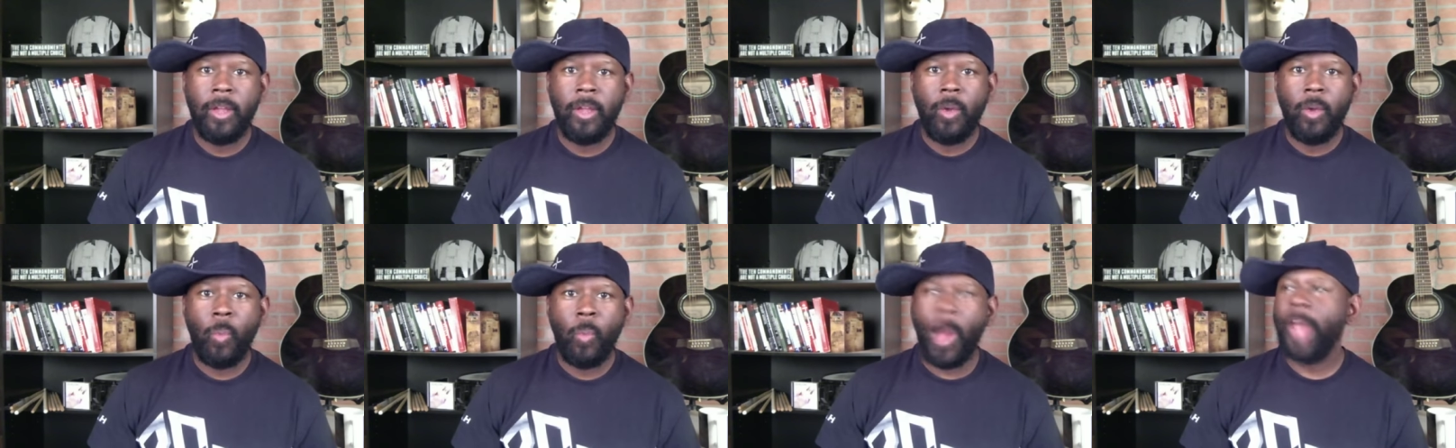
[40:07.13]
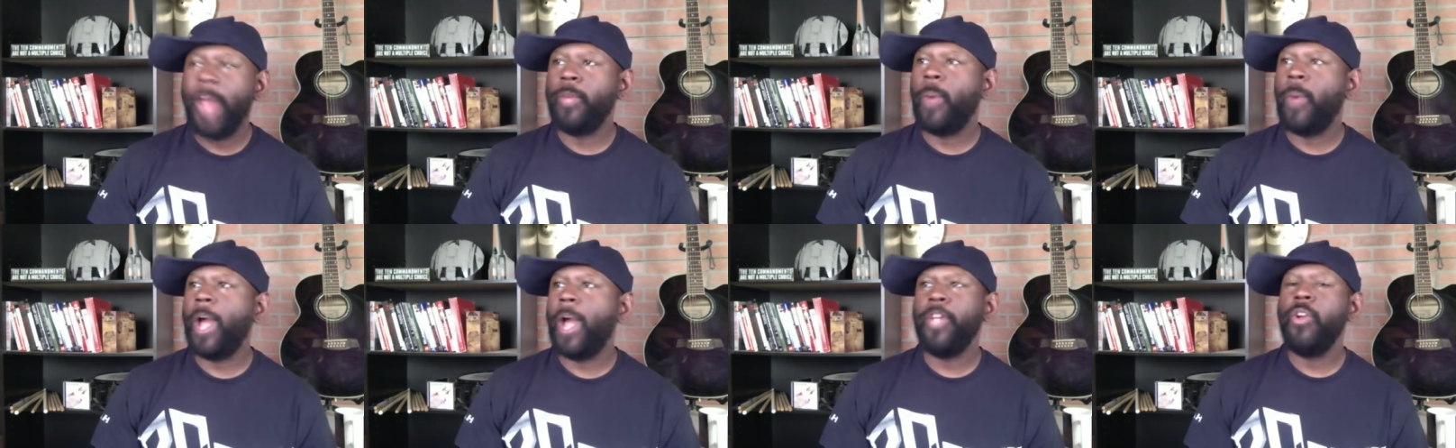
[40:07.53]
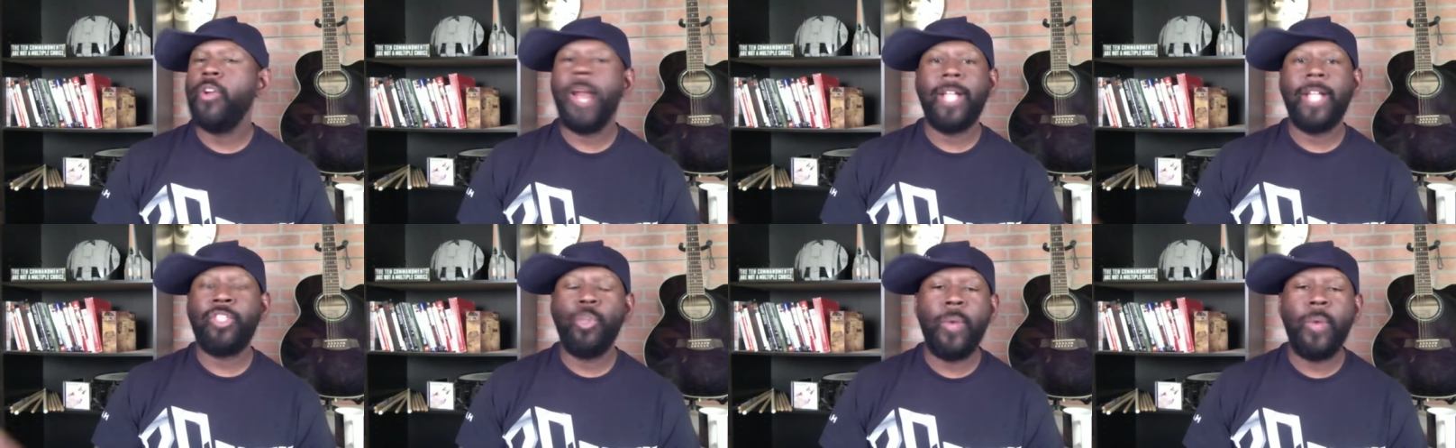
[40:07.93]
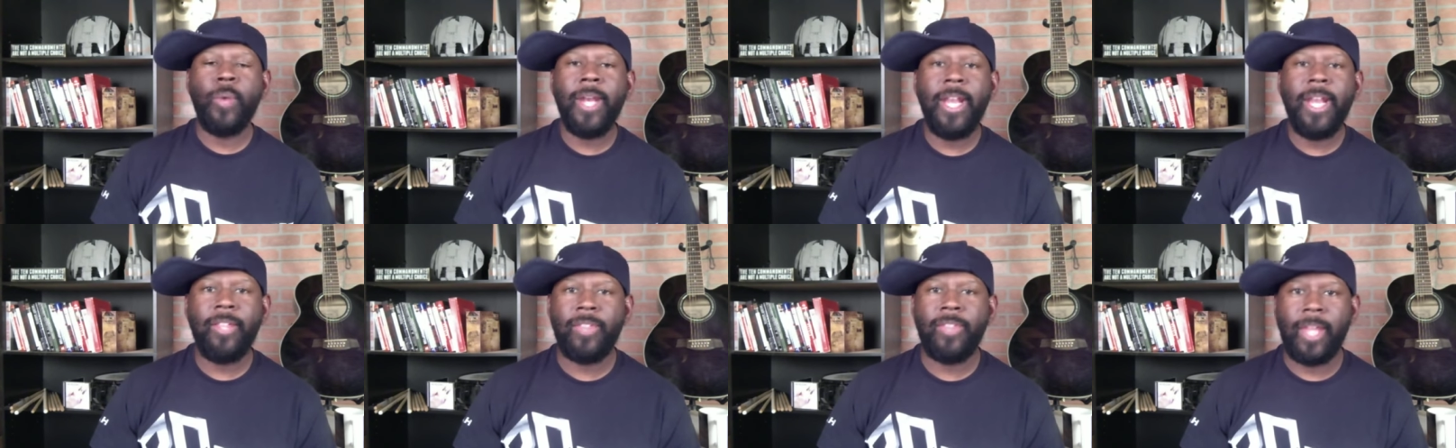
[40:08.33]
While while you're not doing
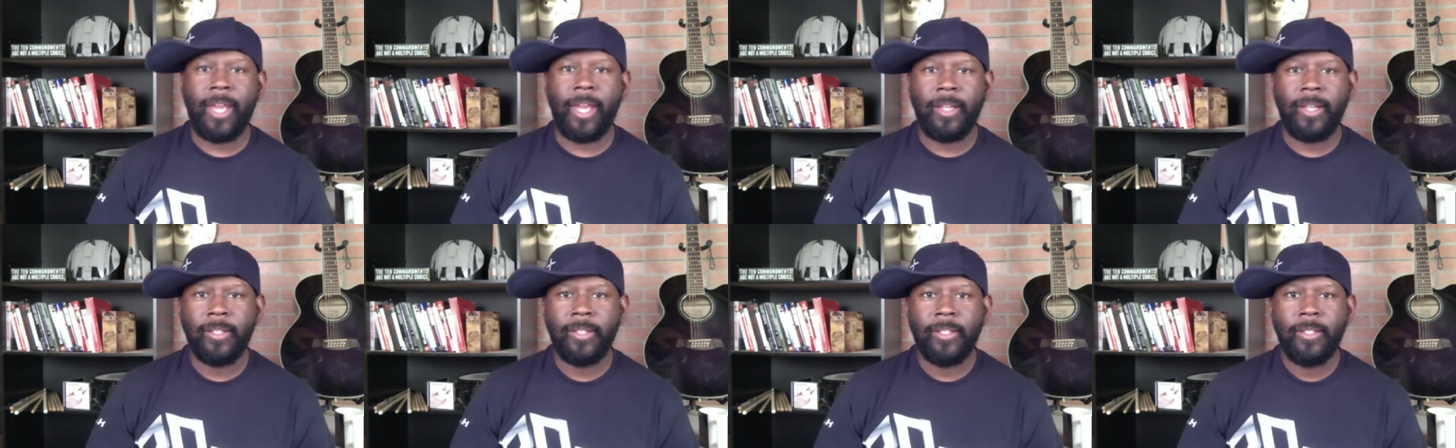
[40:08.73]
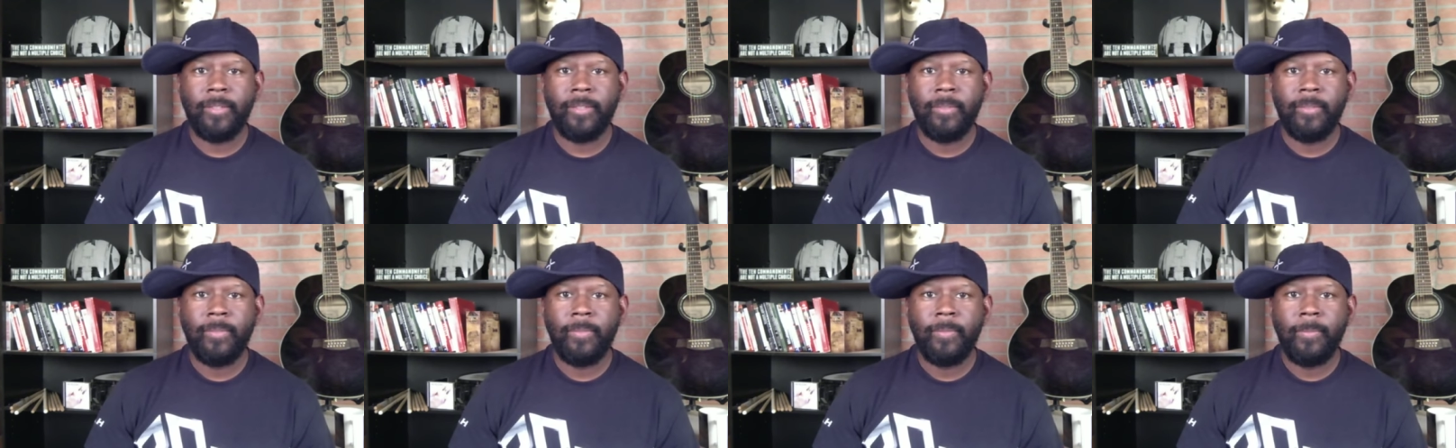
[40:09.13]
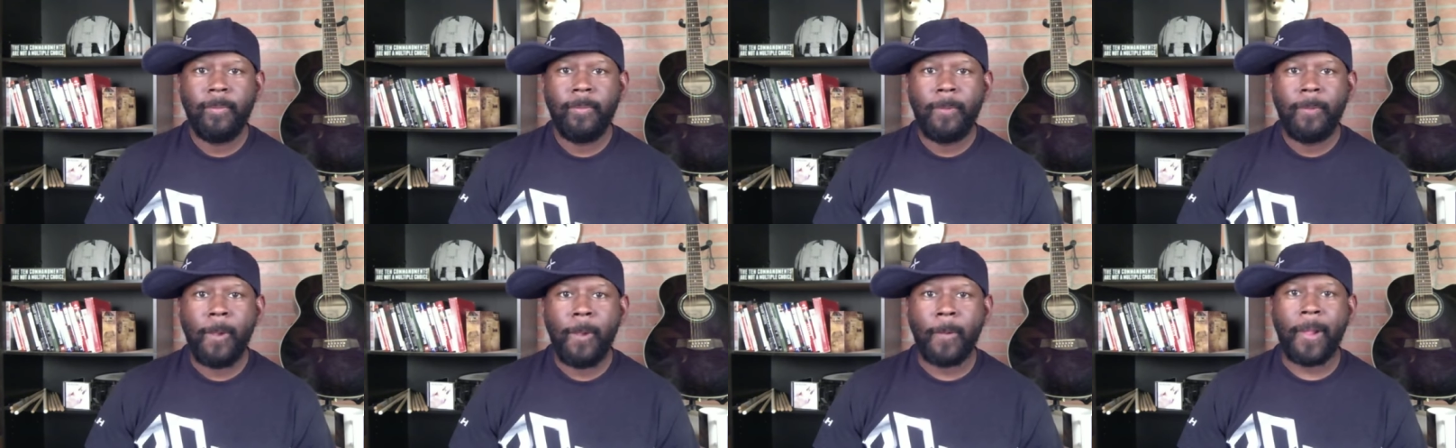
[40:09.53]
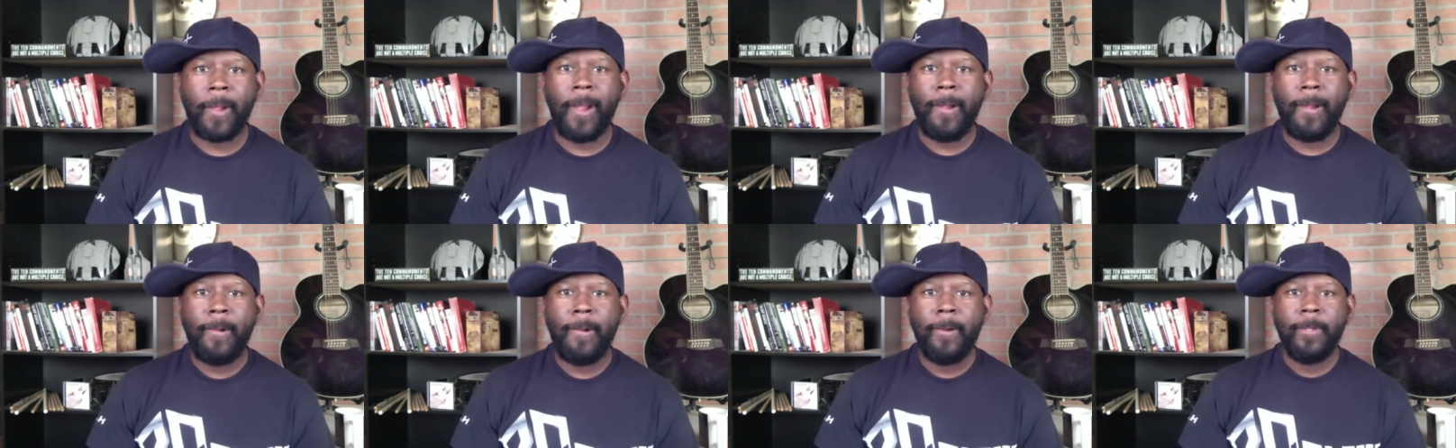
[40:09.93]
anything true.
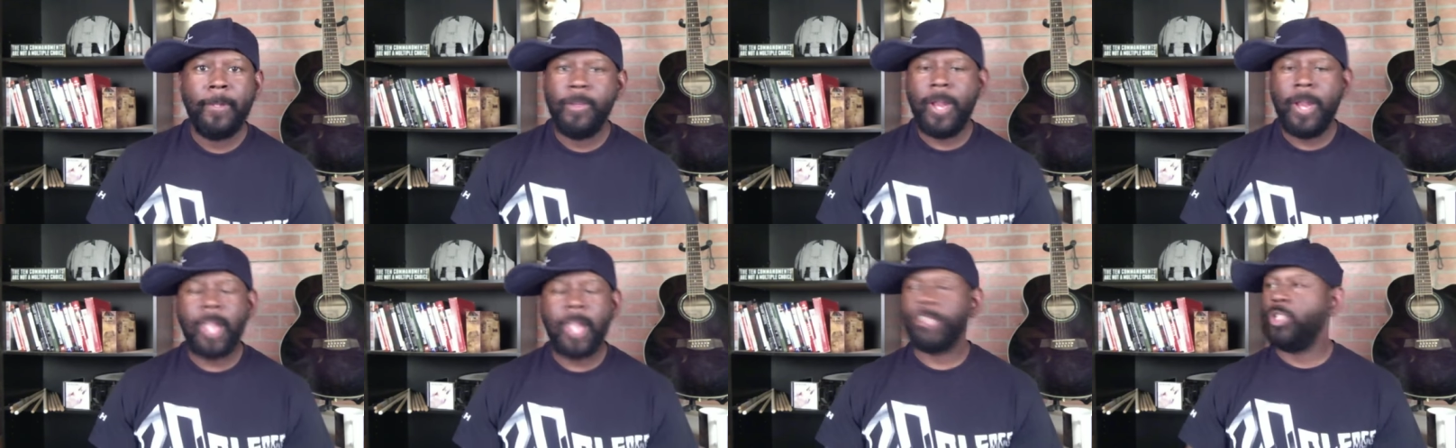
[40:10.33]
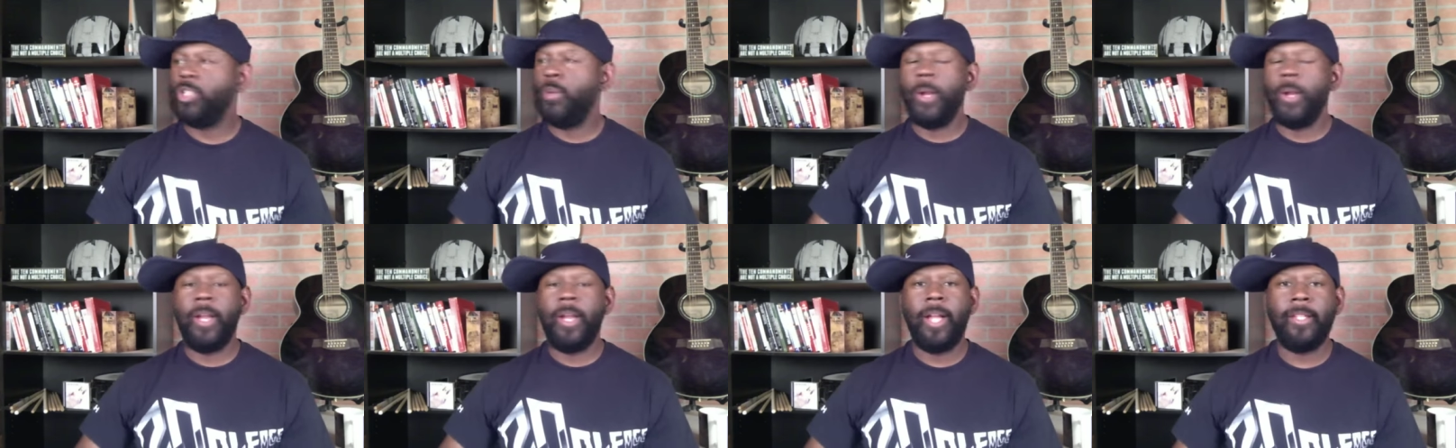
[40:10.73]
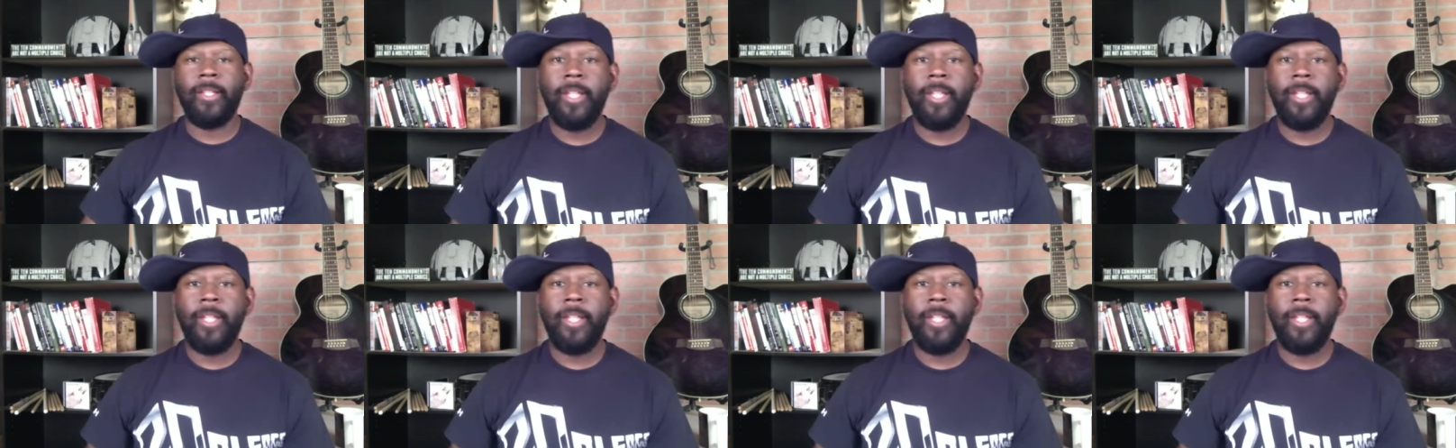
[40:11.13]
Okay? You're not doing nothing.